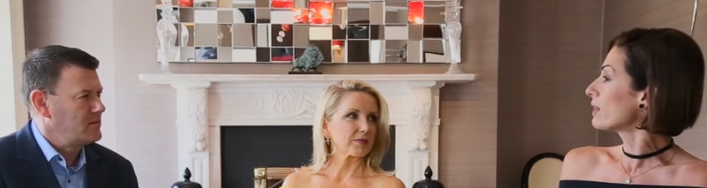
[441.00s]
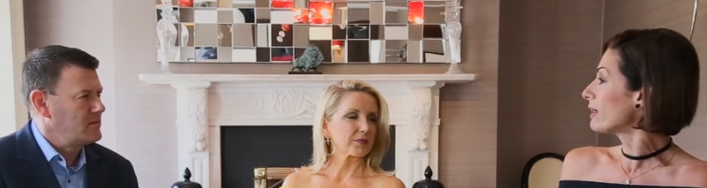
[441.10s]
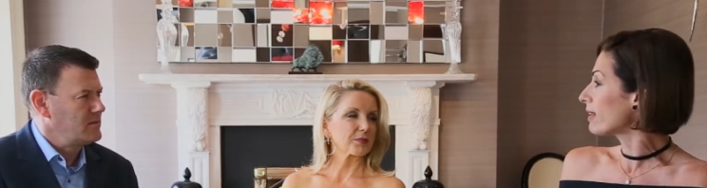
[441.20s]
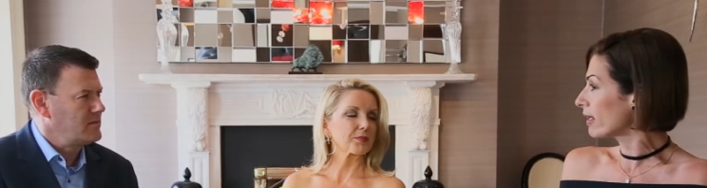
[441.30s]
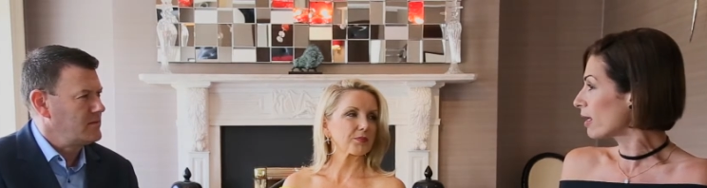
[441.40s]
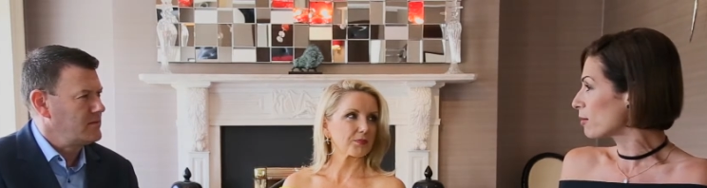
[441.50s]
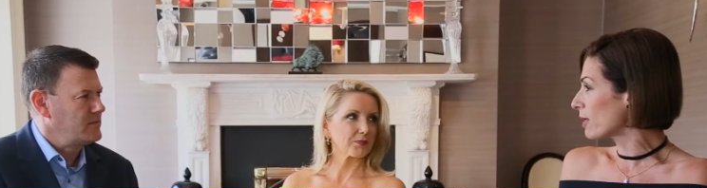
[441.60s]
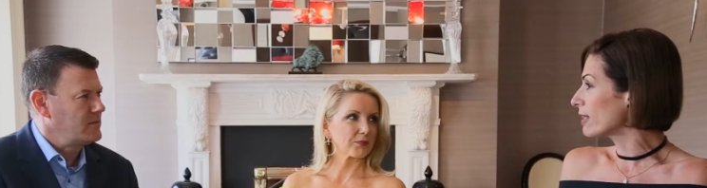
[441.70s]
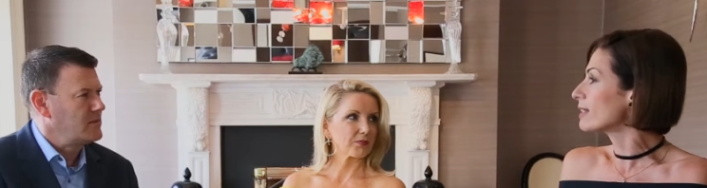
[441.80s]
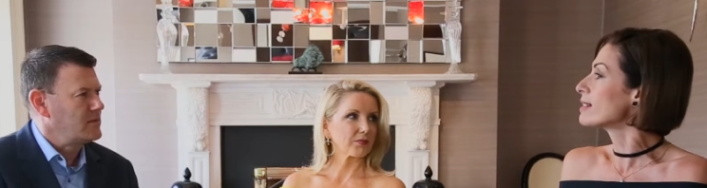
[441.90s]
Speaker 1: earning the
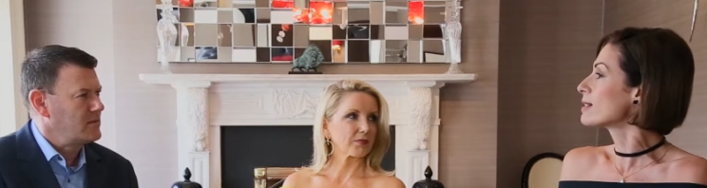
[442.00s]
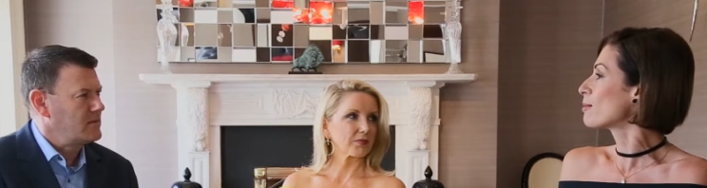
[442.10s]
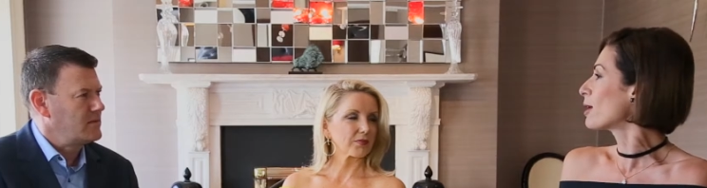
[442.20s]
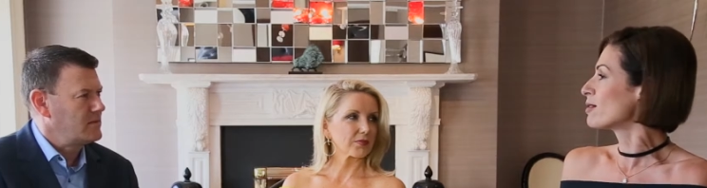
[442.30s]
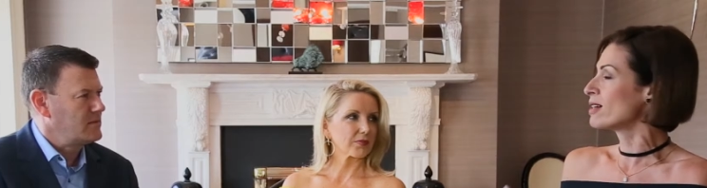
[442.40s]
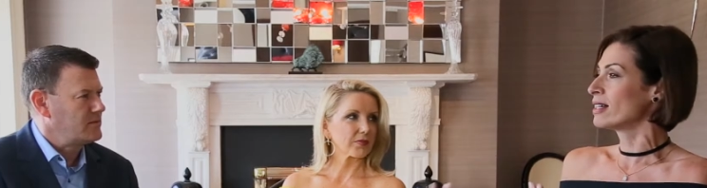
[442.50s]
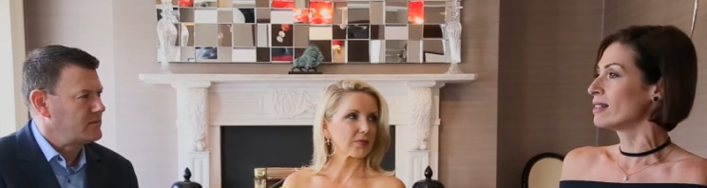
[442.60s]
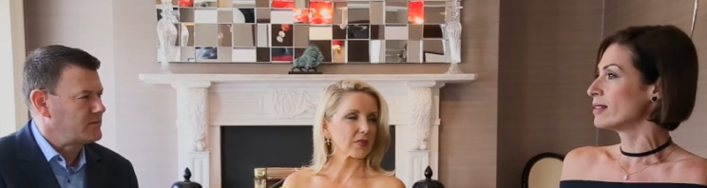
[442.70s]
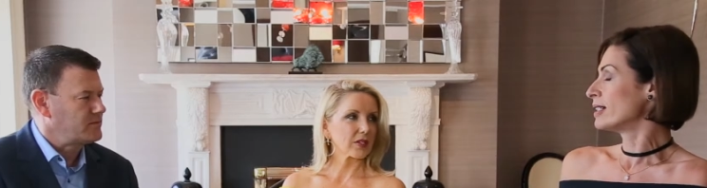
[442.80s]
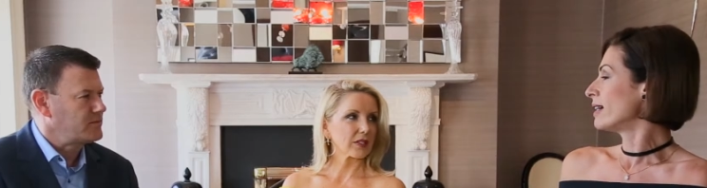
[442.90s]
camera. It is about
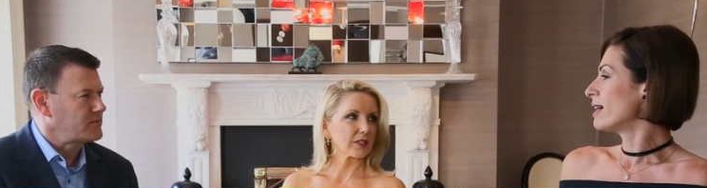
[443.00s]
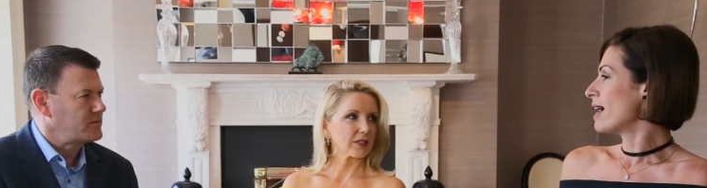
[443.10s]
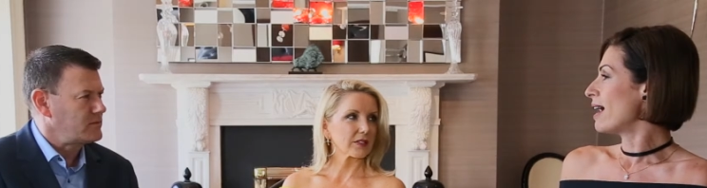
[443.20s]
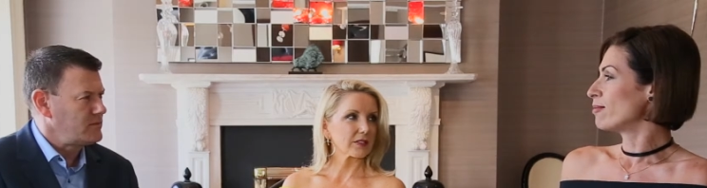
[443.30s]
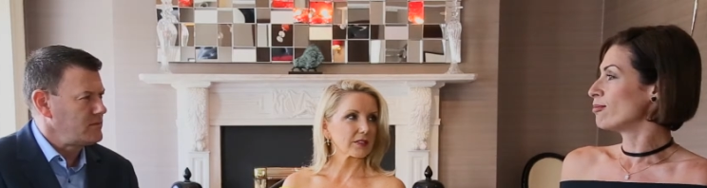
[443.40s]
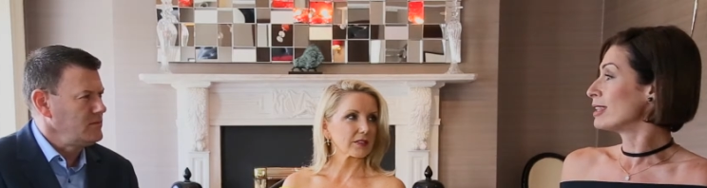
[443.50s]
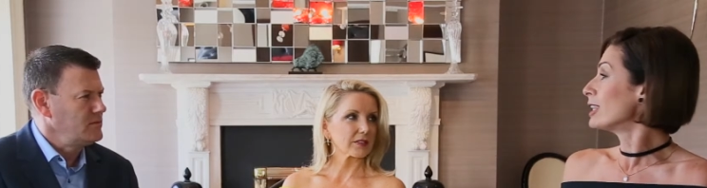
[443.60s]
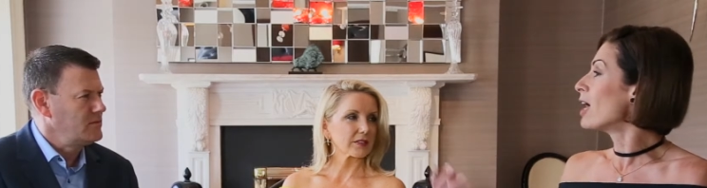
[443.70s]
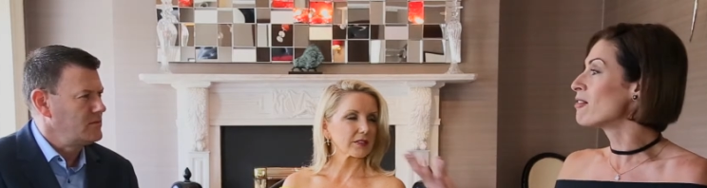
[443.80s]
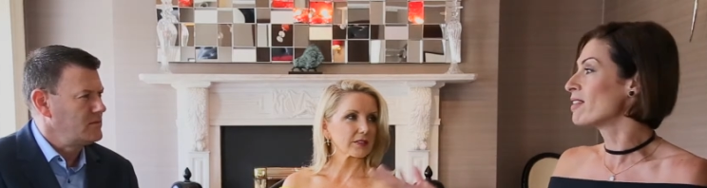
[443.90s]

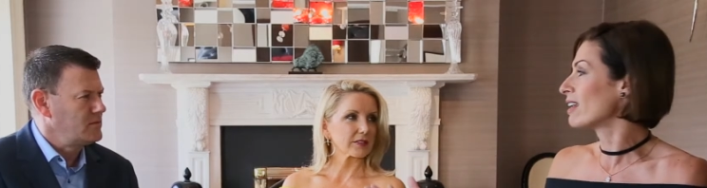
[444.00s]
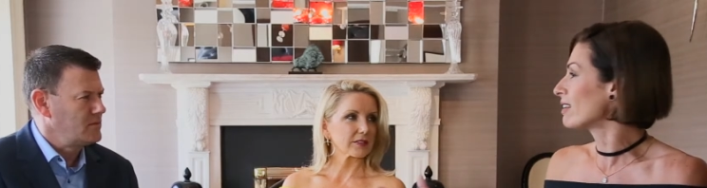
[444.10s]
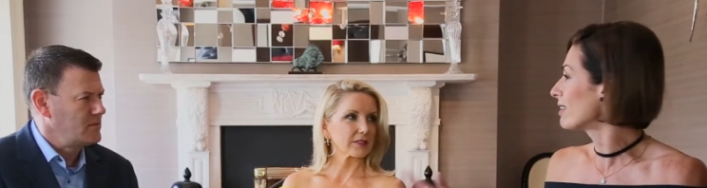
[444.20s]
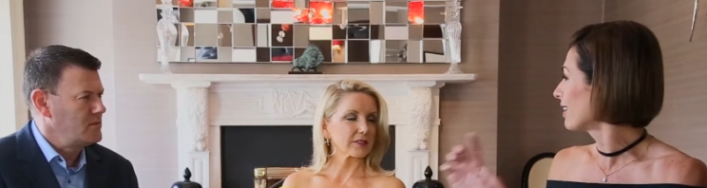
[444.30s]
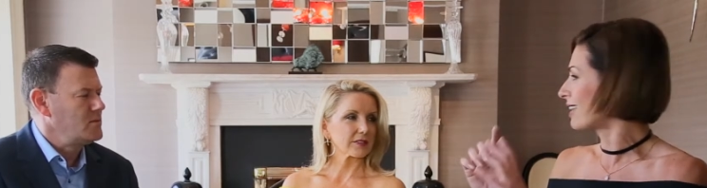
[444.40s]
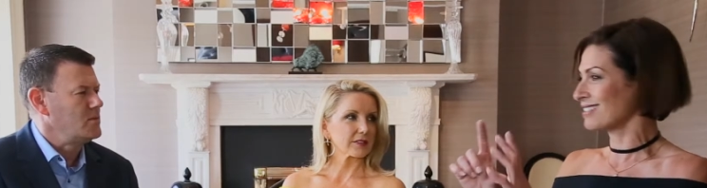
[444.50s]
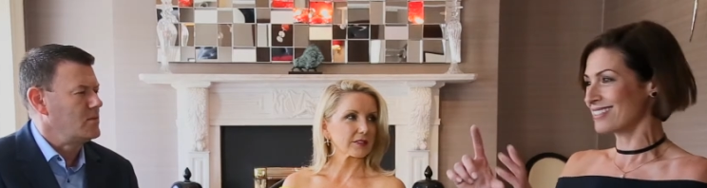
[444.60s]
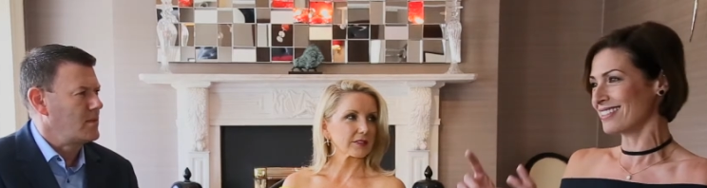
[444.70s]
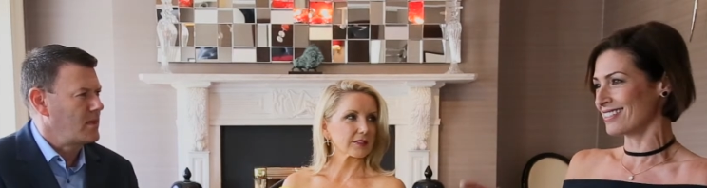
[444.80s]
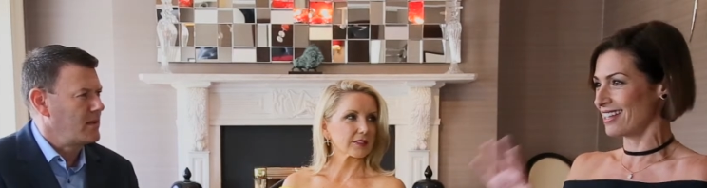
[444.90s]
loving the mm.
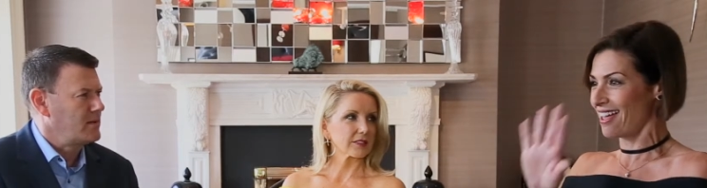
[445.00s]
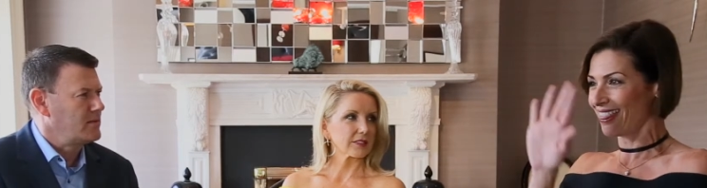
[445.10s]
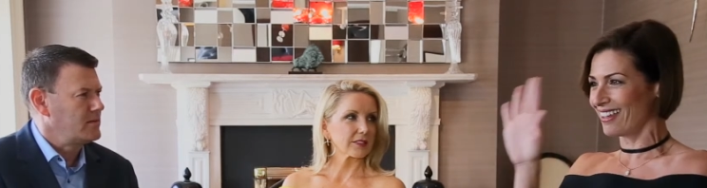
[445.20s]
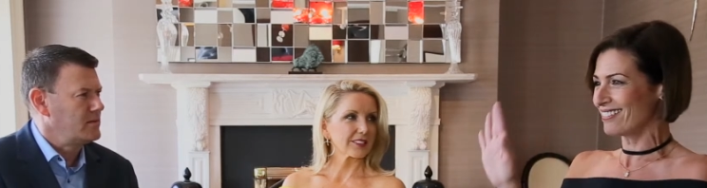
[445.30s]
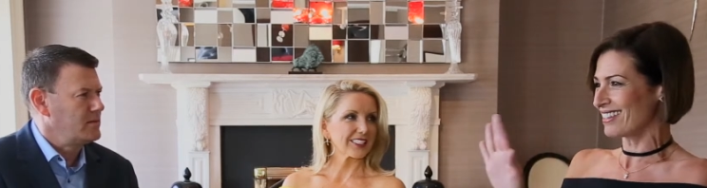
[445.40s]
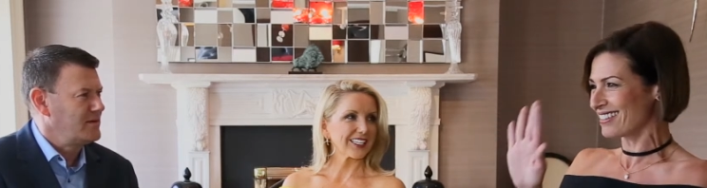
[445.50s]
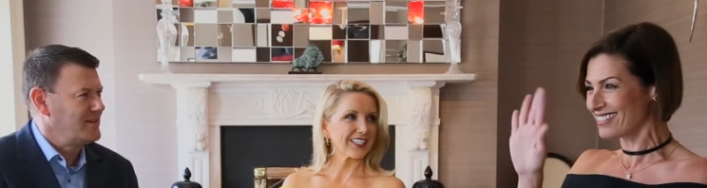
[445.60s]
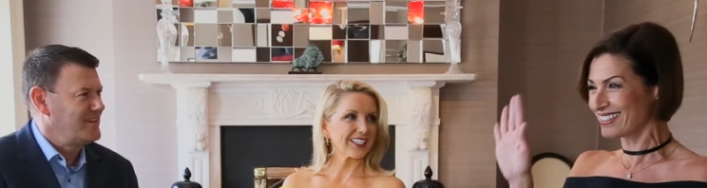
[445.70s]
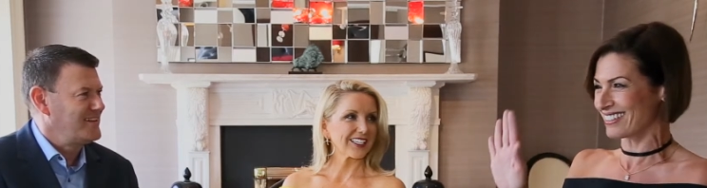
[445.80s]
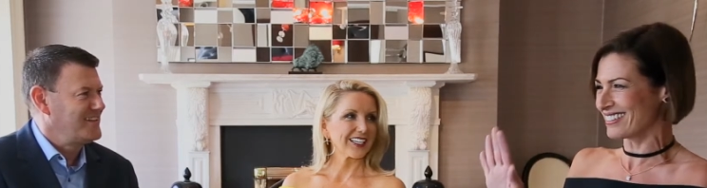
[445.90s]
lenses. Hello,
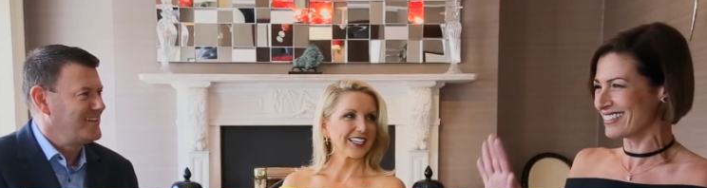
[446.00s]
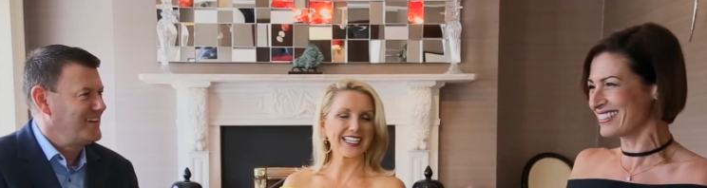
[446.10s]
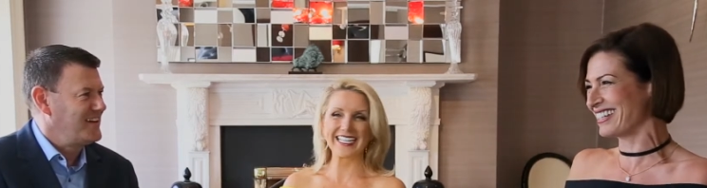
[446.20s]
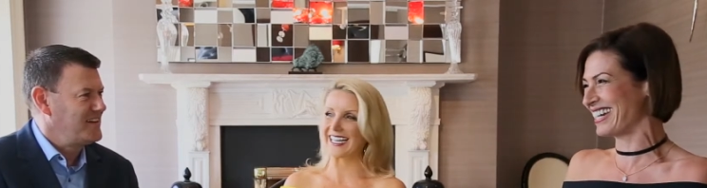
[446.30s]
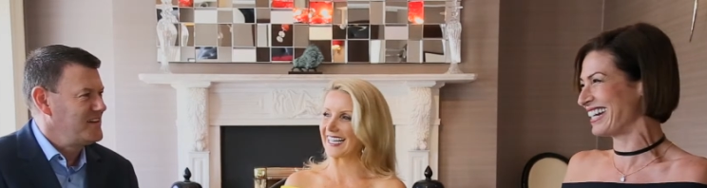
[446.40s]
lenses.